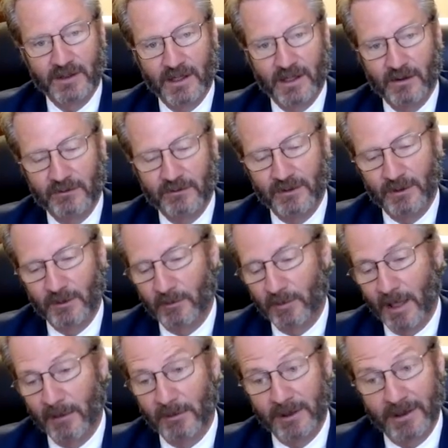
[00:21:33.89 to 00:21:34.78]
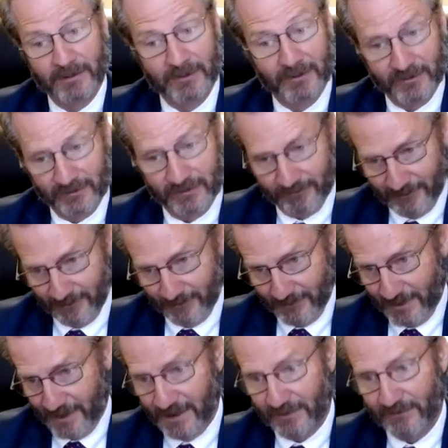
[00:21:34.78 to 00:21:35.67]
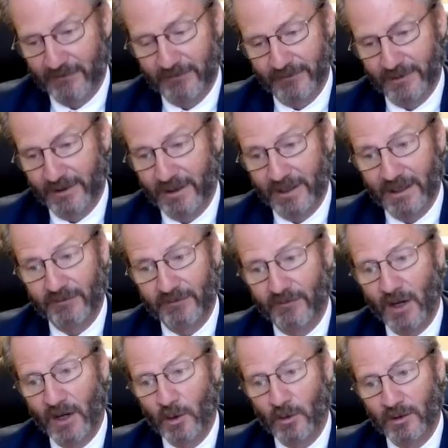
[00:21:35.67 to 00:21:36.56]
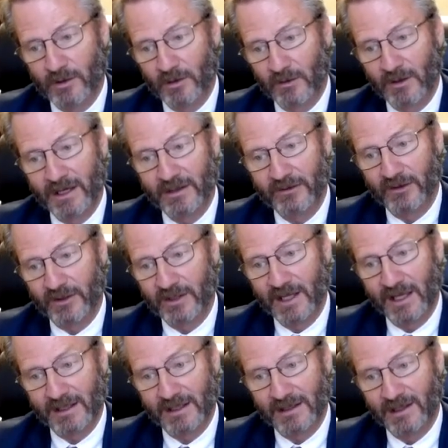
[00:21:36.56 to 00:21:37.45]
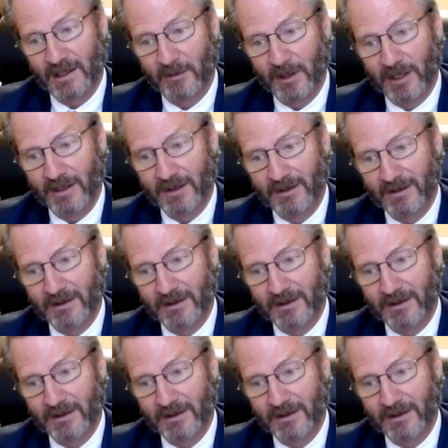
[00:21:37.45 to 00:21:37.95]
The Republicans did vote to raise the debt limit,